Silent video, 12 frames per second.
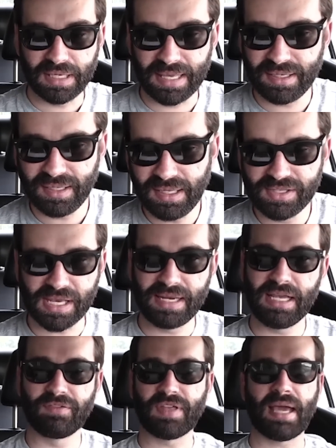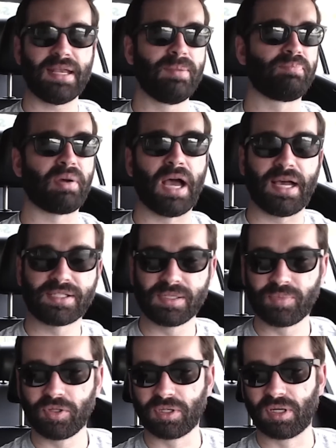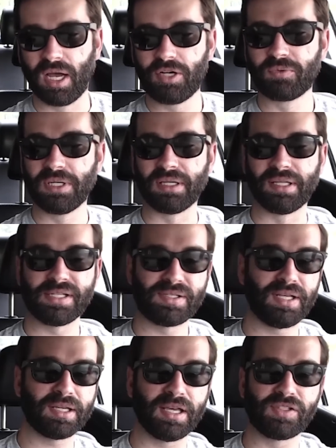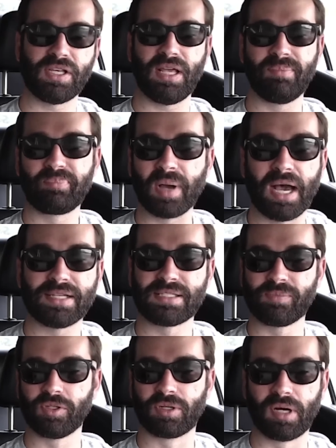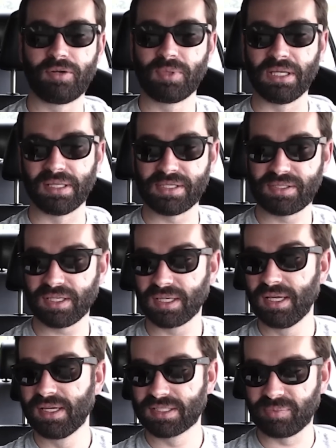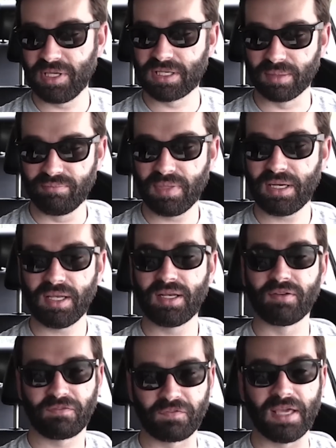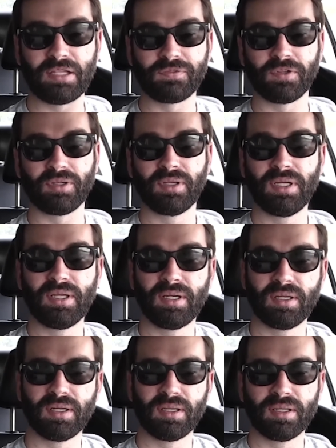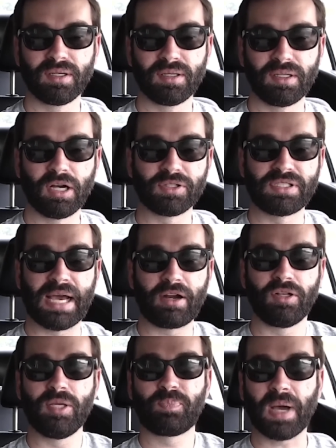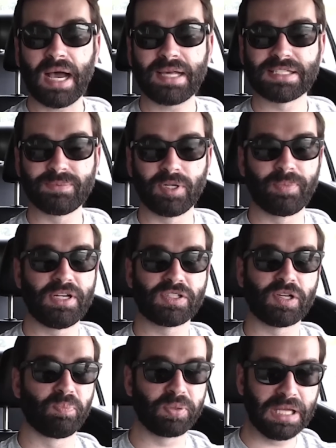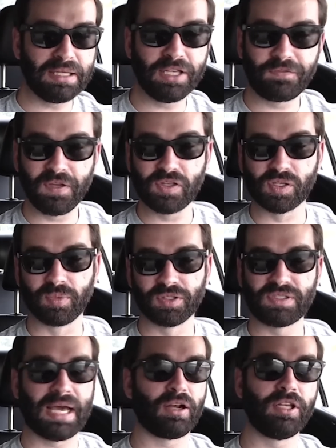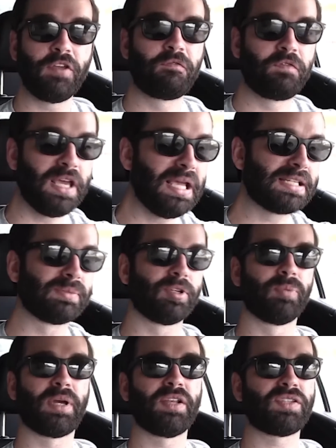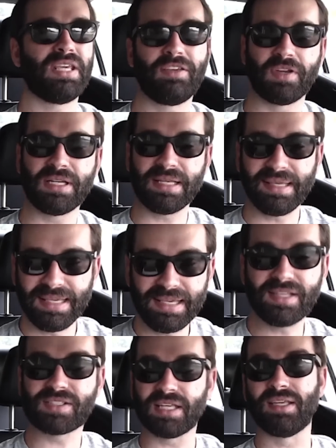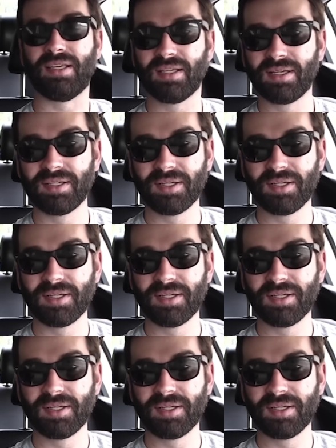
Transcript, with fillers: And is any of that impossible or unrealistic? Is it impossible or unrealistic to be committed and faithful? No, it's not only possible, but it's completely feasible. It's not only feasible, but it's even easy.